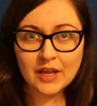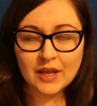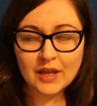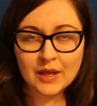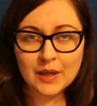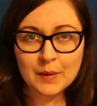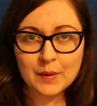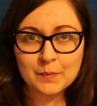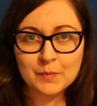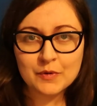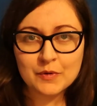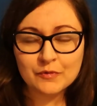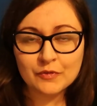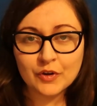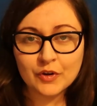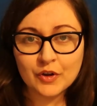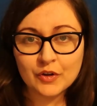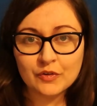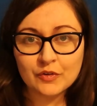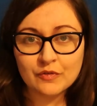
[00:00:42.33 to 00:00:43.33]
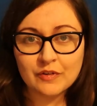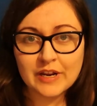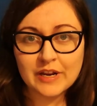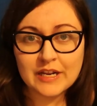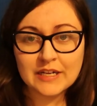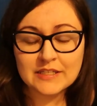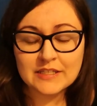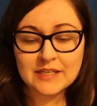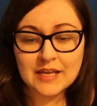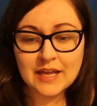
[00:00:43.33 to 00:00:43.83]
for
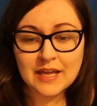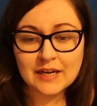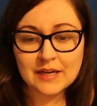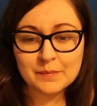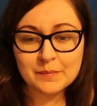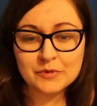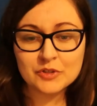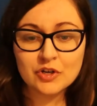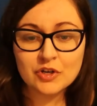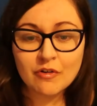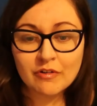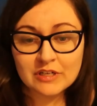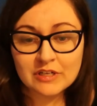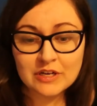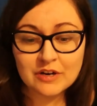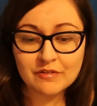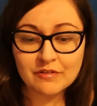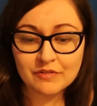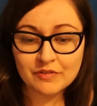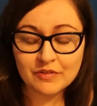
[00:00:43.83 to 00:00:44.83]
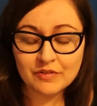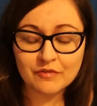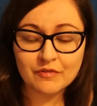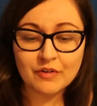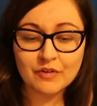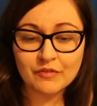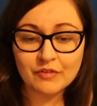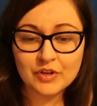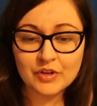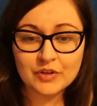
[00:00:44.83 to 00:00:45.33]
Goodreads. And a majority of the
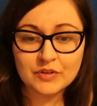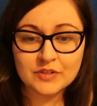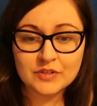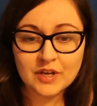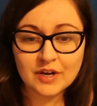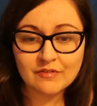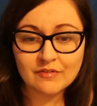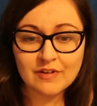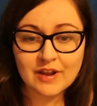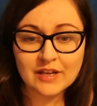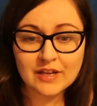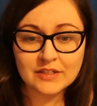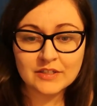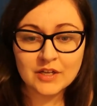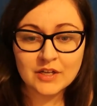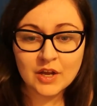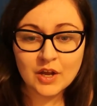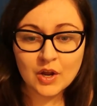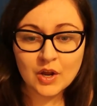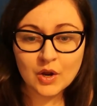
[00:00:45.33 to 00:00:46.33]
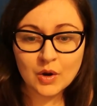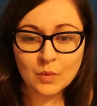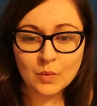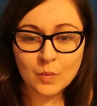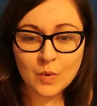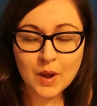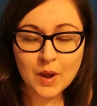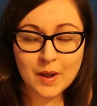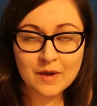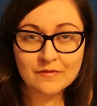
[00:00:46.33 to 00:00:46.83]
reviews I read
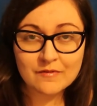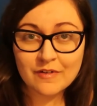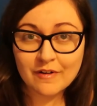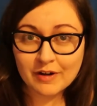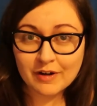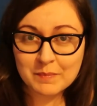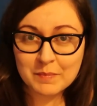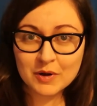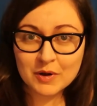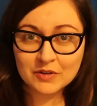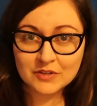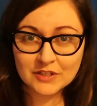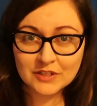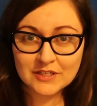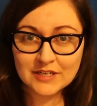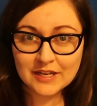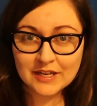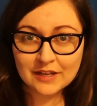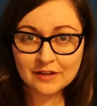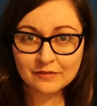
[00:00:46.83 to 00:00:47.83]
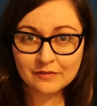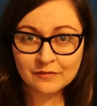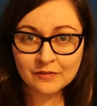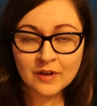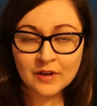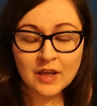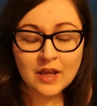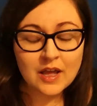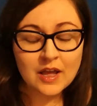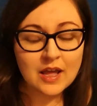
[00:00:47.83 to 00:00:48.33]
were very positive.
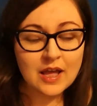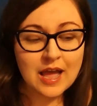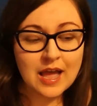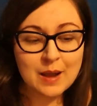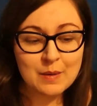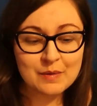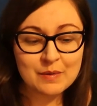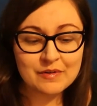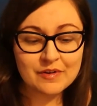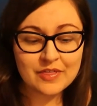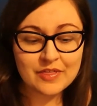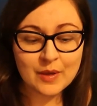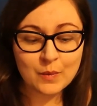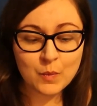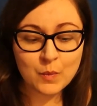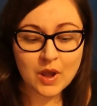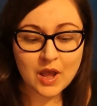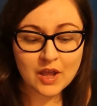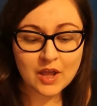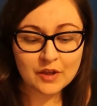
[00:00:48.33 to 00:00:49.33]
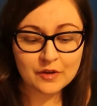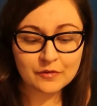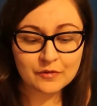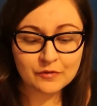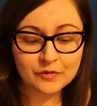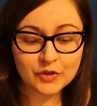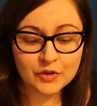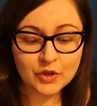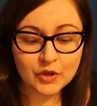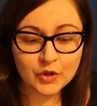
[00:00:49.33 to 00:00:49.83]
However, there were a
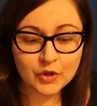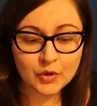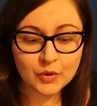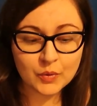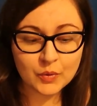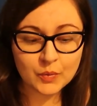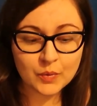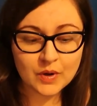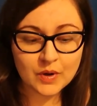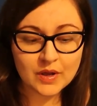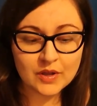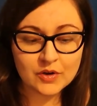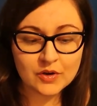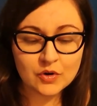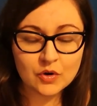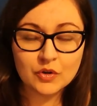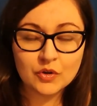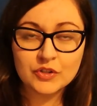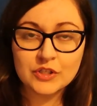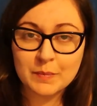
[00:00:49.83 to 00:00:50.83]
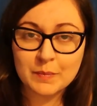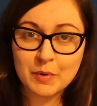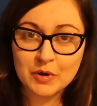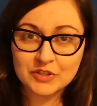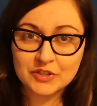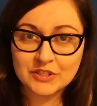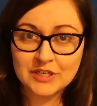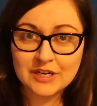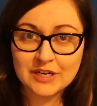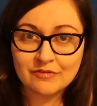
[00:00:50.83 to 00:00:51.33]
few not so
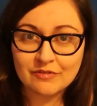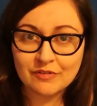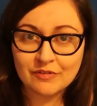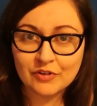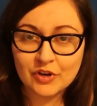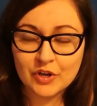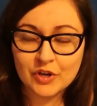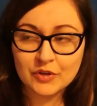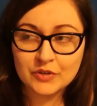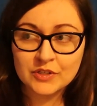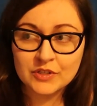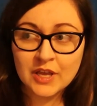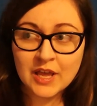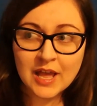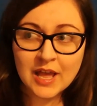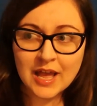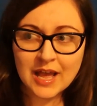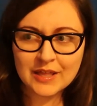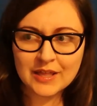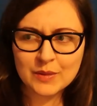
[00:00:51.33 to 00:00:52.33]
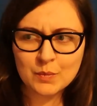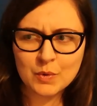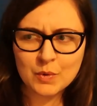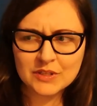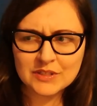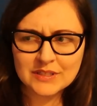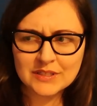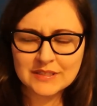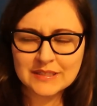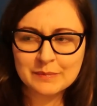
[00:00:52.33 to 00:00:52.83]
positive reviews, and the
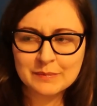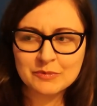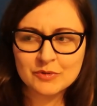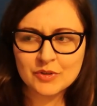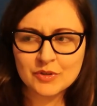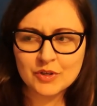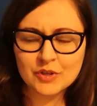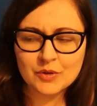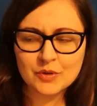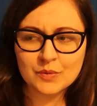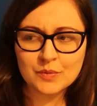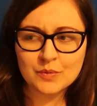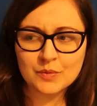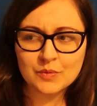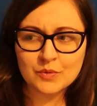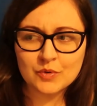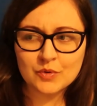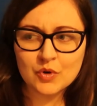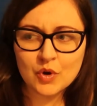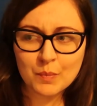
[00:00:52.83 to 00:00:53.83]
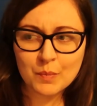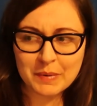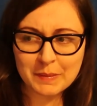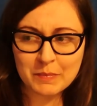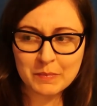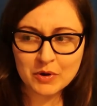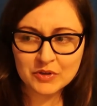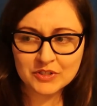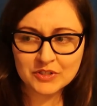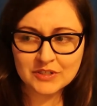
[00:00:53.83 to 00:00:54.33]
ones that seemed to not be
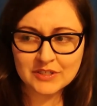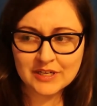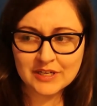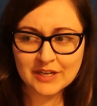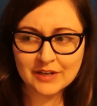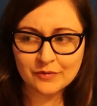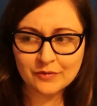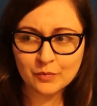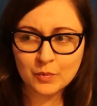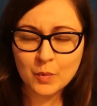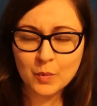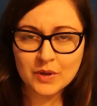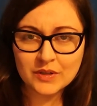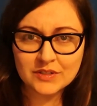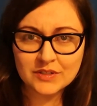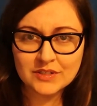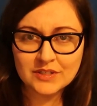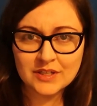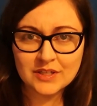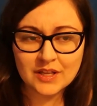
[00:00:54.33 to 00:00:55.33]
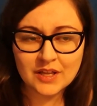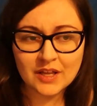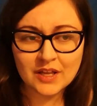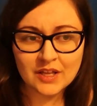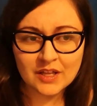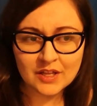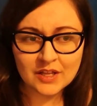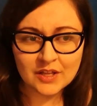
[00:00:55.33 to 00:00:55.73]
positive were ones that